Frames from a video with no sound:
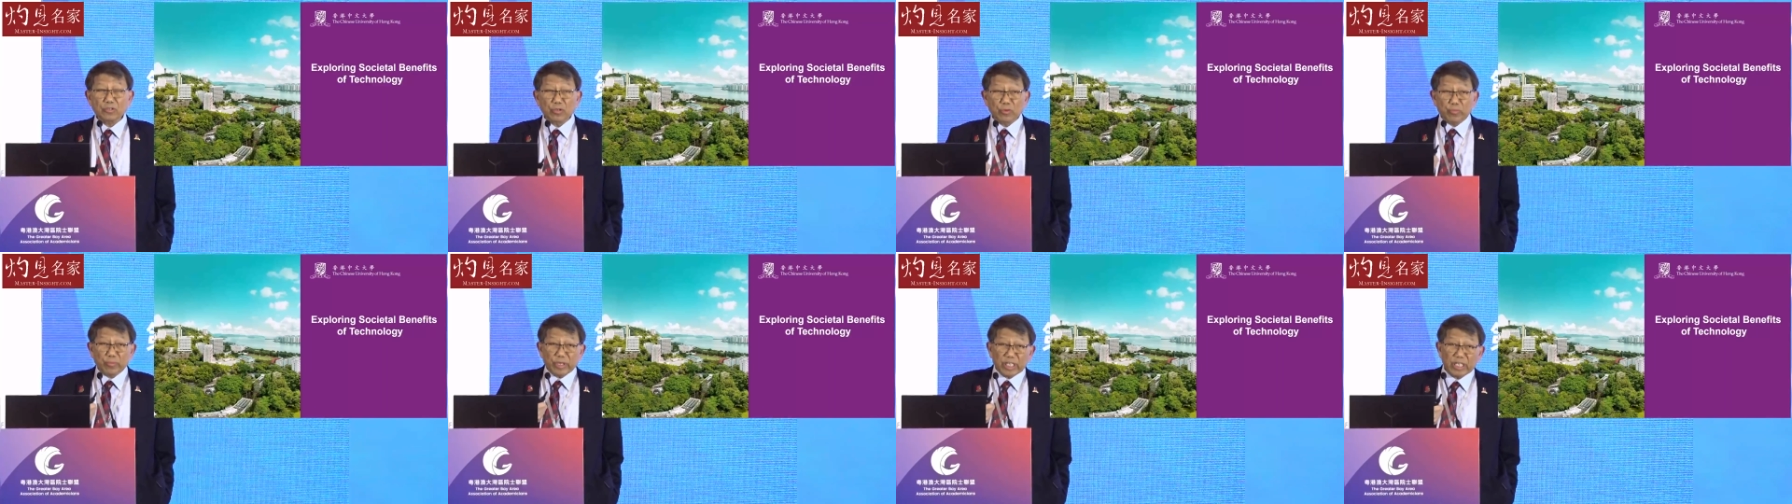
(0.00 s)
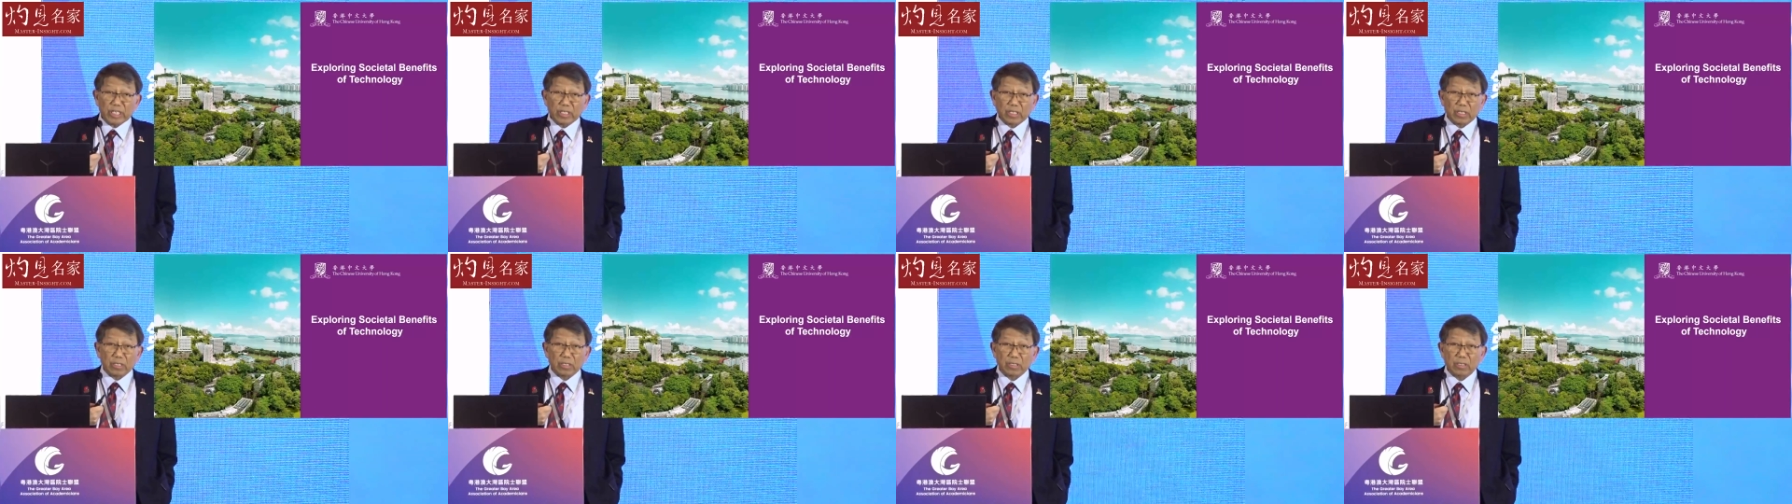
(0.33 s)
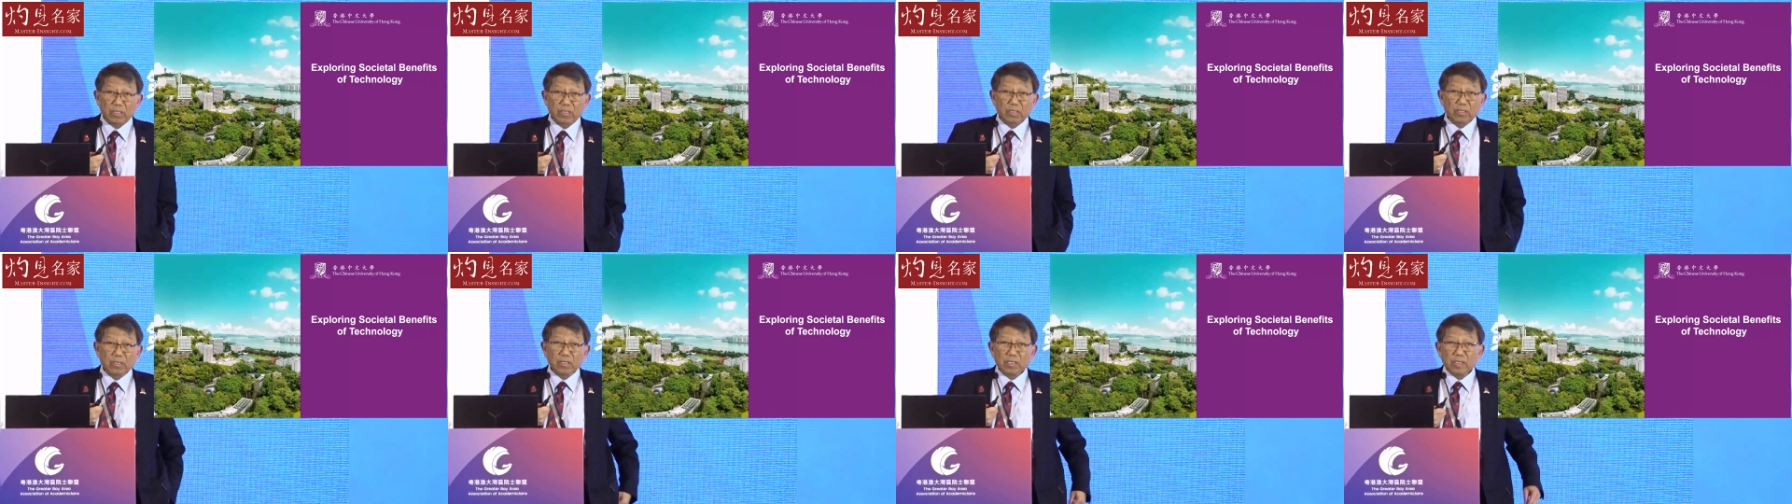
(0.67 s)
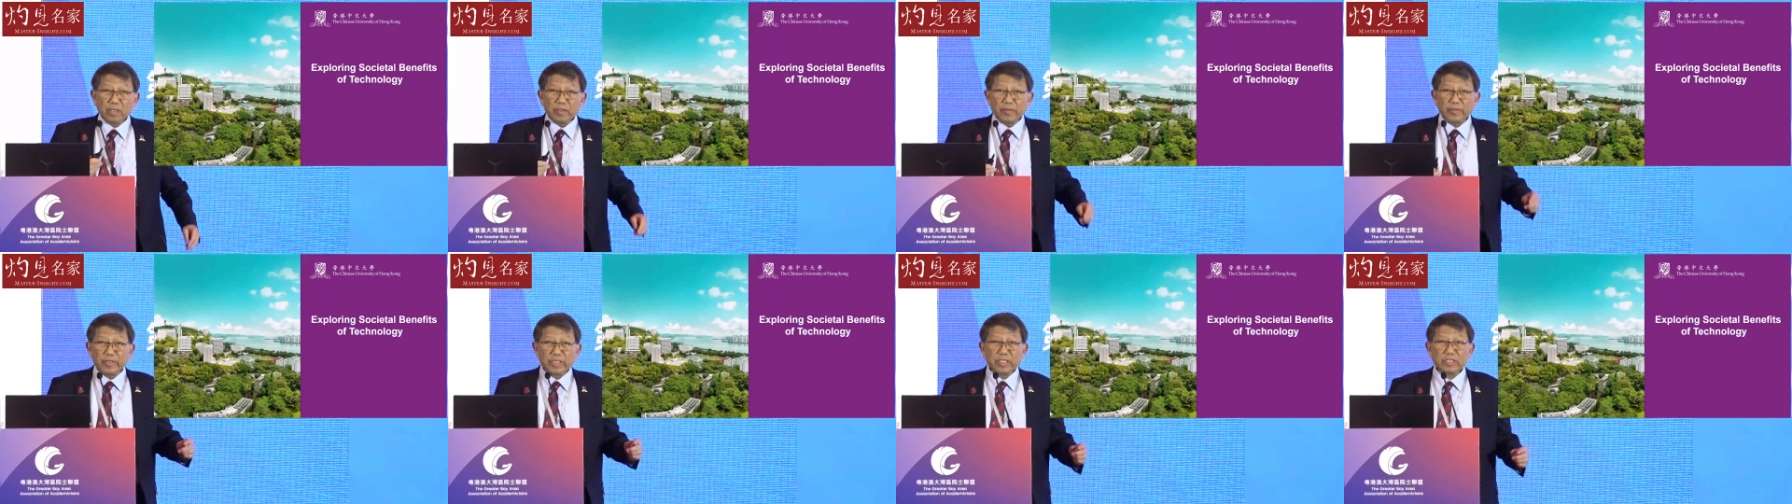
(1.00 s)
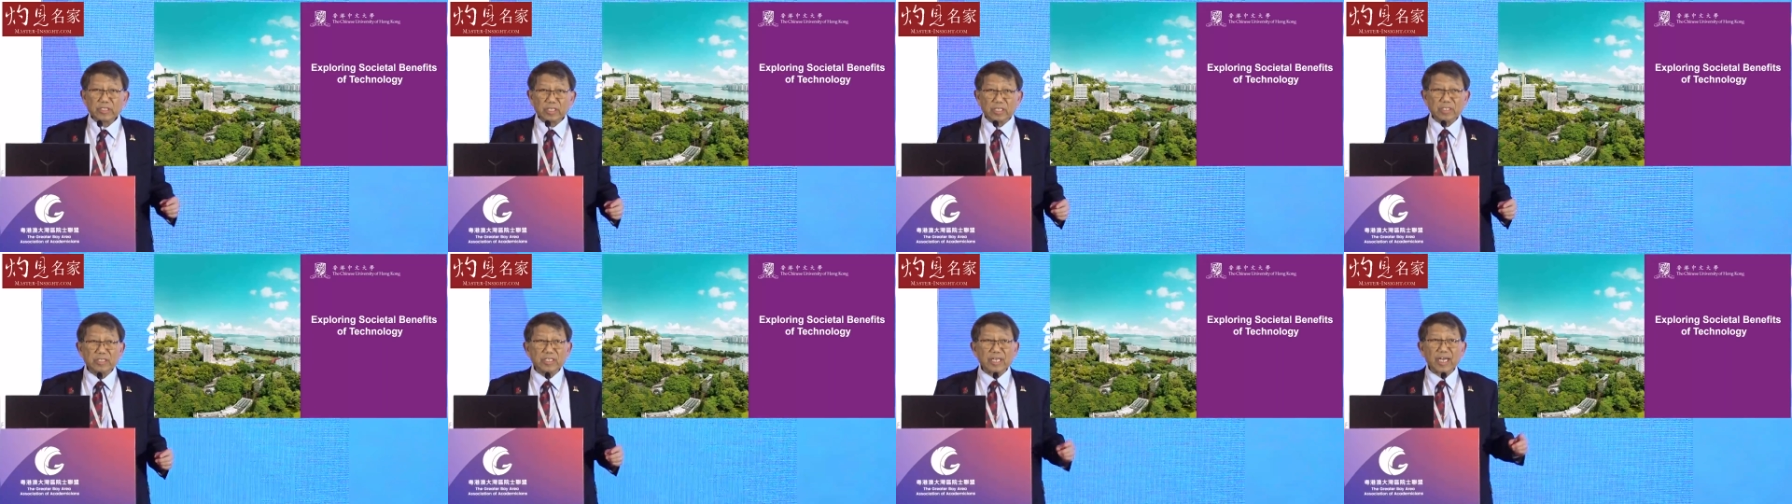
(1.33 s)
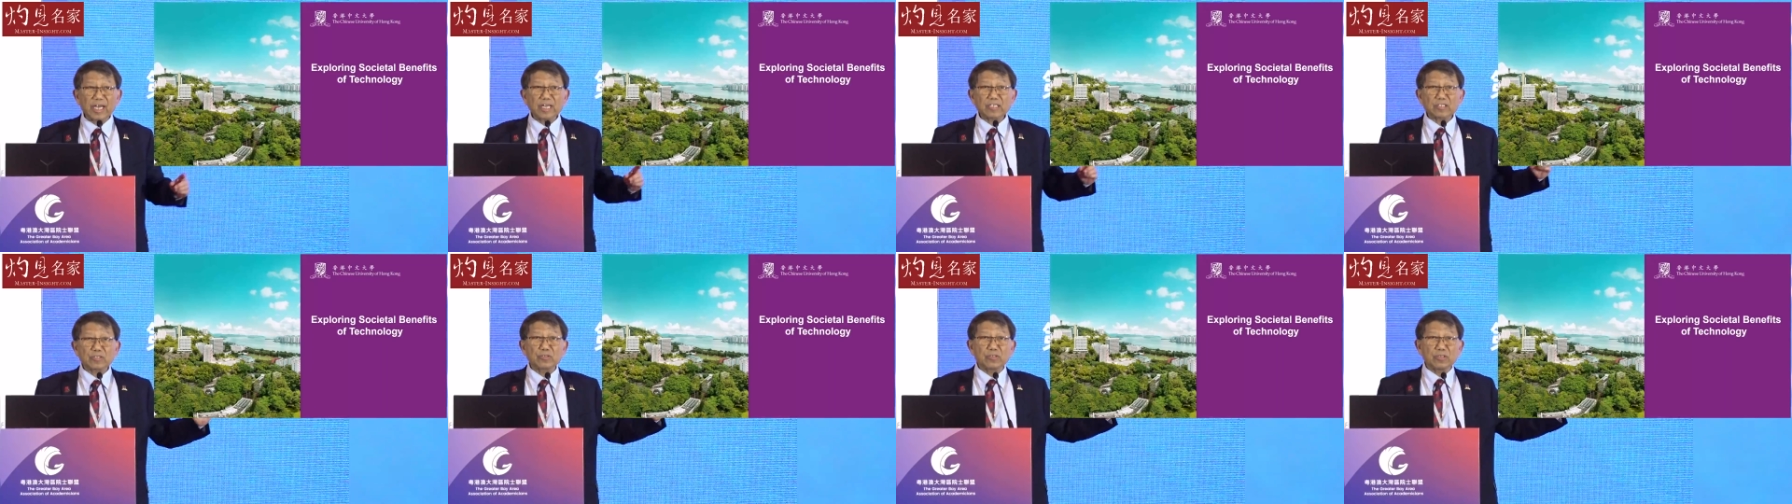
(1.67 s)
To me, this is
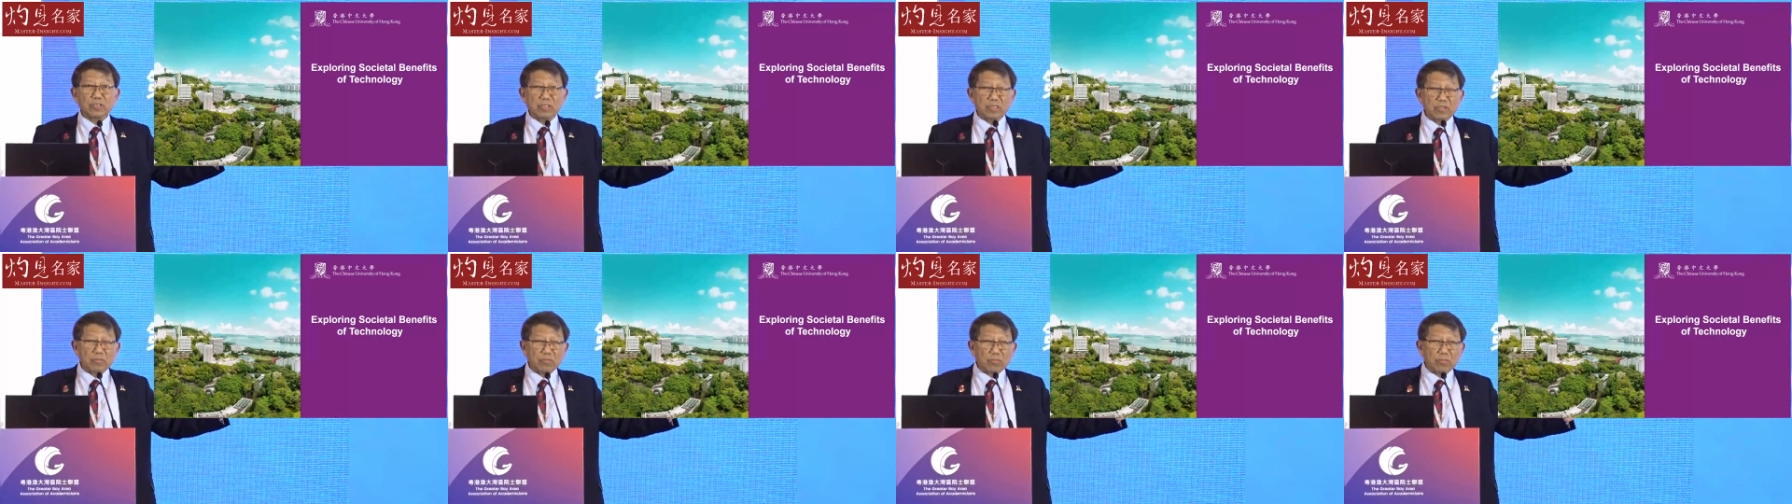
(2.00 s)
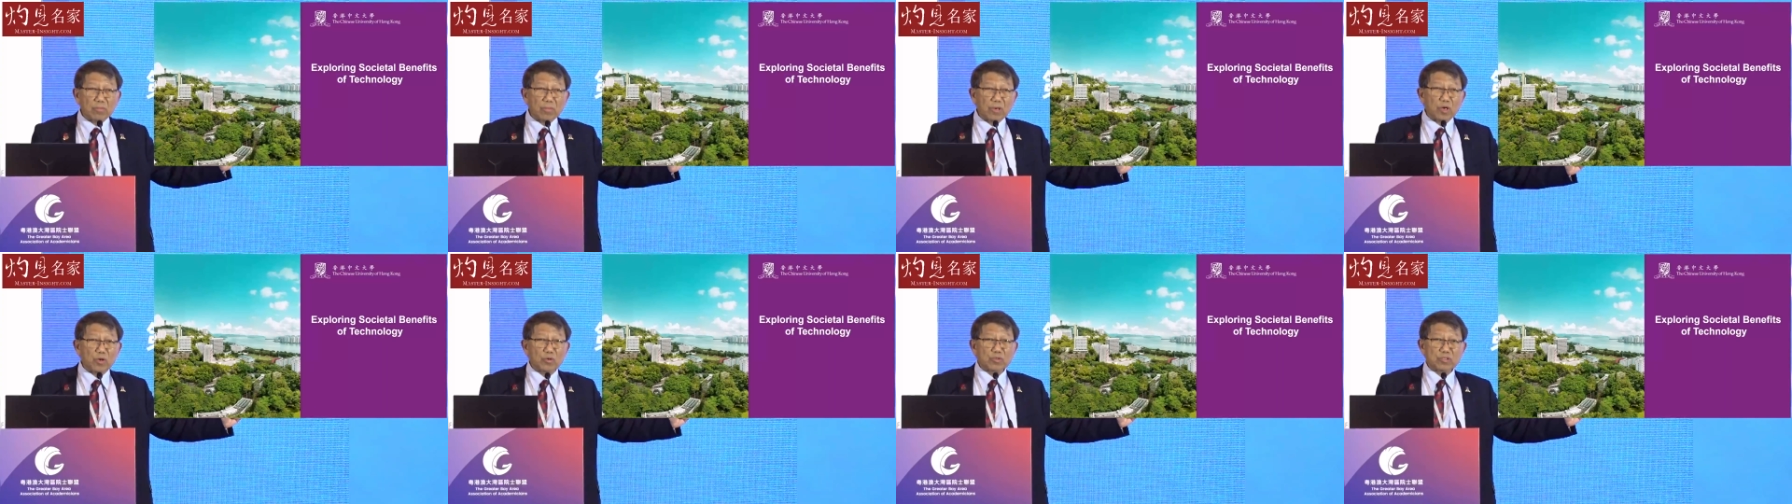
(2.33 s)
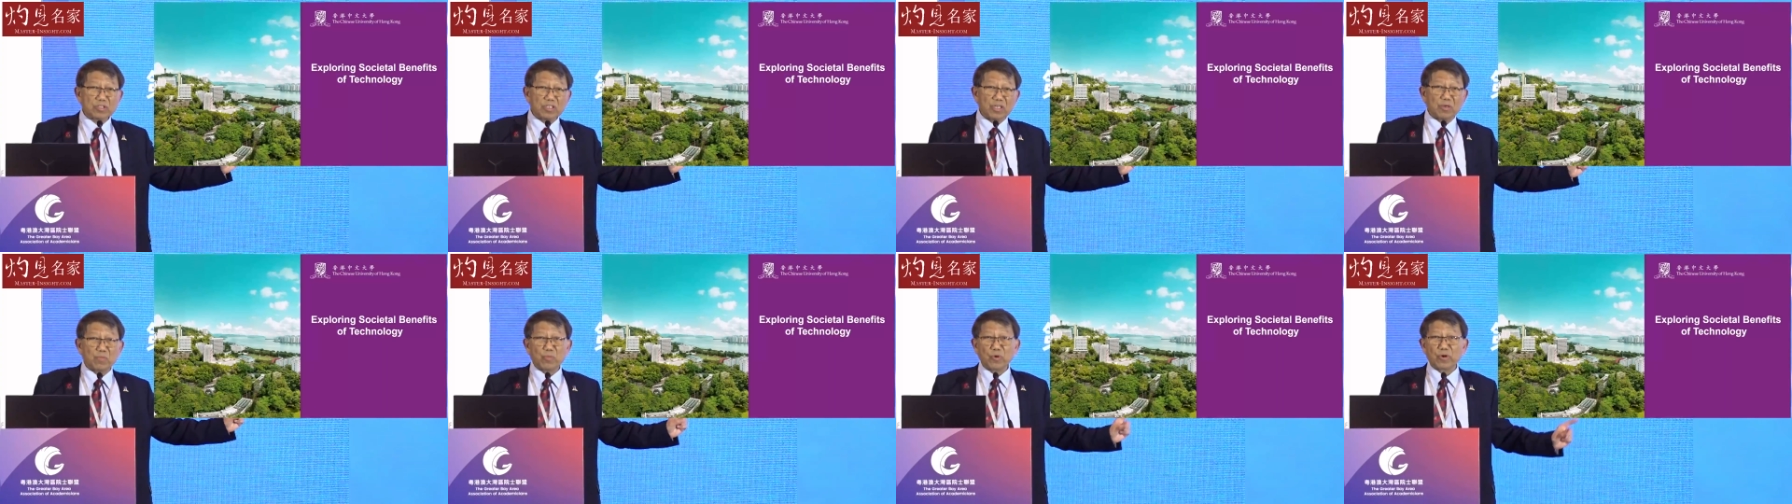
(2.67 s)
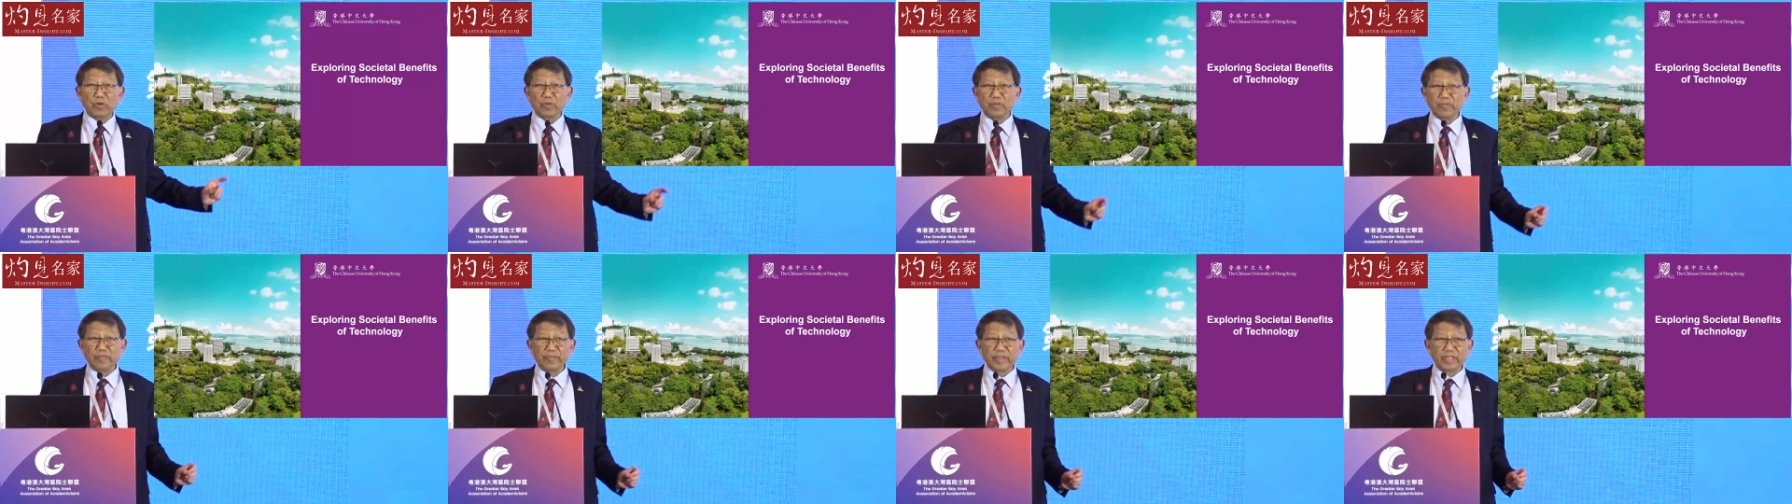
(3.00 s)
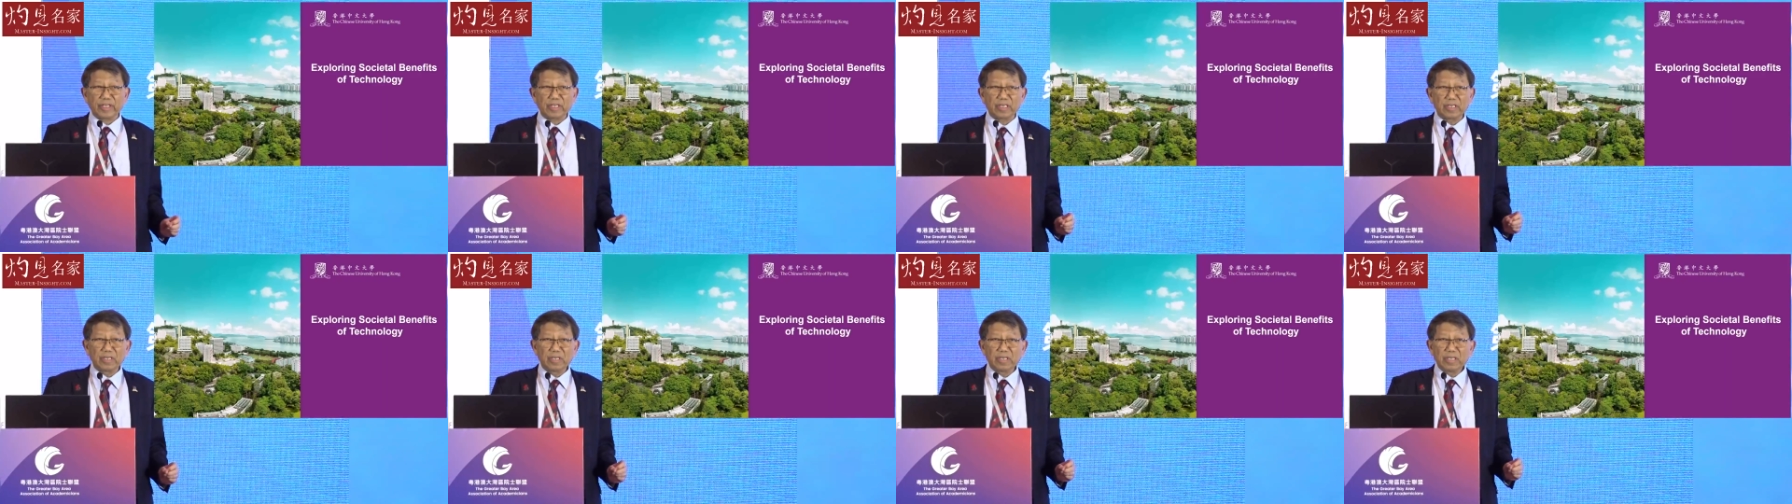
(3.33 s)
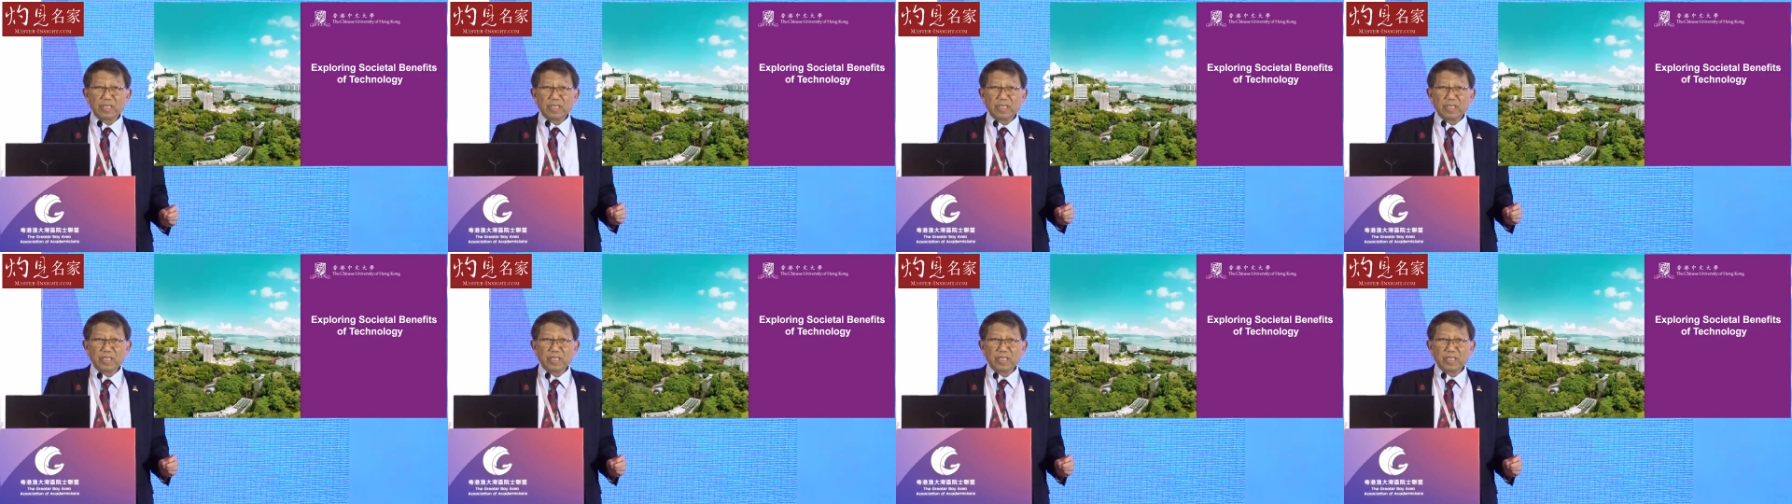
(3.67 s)
actually the most important thing.